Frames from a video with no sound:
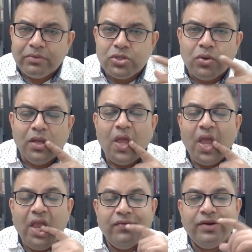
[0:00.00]
So
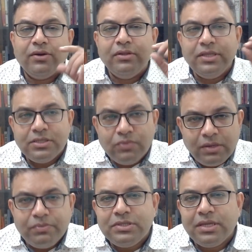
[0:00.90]
if at all there is
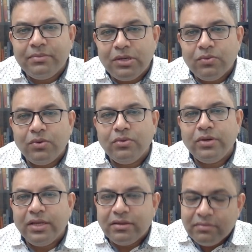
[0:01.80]
one precept that you want to
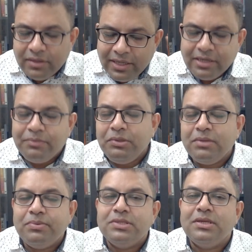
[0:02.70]
take, let it be
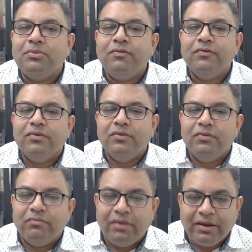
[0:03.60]
the precept of
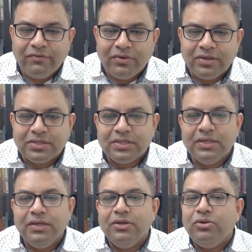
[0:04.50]
mindfulness.
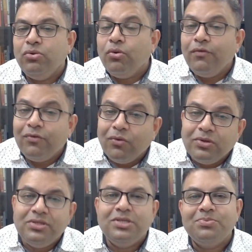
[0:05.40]
Don't
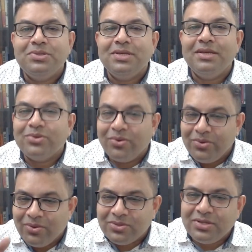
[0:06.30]
force these precepts
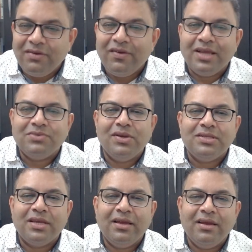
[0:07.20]
on yourself as well
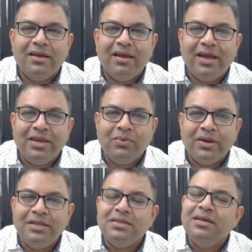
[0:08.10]
as
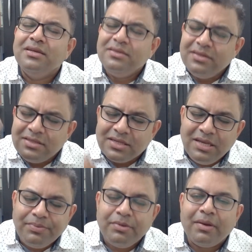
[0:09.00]
anyone else. Just
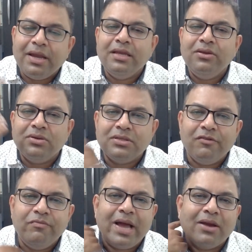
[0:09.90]
keep reminding
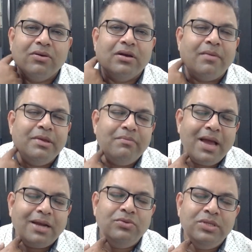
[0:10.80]
yourself back, coming
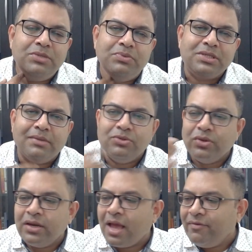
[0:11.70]
back to these precepts. You
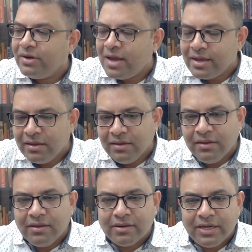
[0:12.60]
can have it like
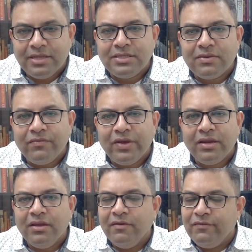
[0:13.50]
written
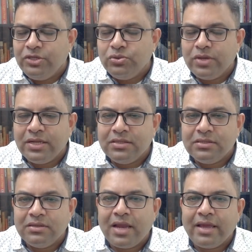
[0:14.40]
somewhere, which you
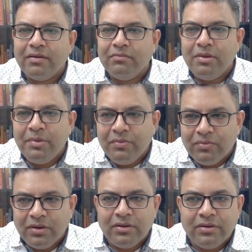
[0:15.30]
can like maybe
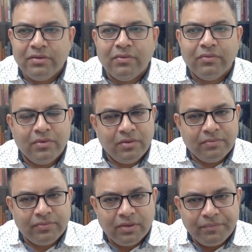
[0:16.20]

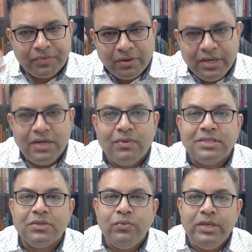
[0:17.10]
read
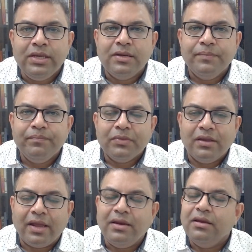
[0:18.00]
once a week,
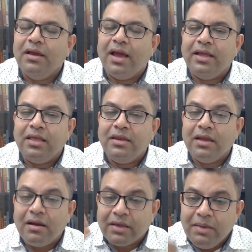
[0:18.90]
right? And then
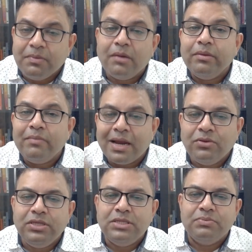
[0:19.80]
keep coming back
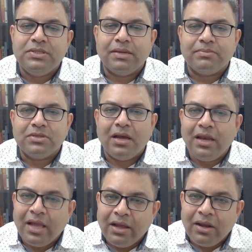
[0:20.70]
to these precepts.
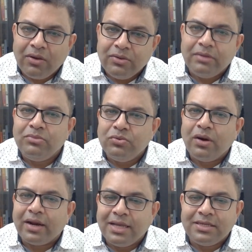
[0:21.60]
Allow them to
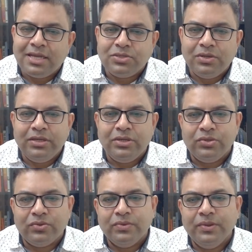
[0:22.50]
arise naturally in
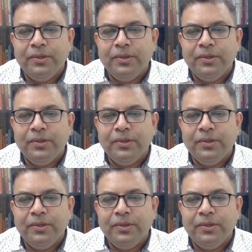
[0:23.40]
you.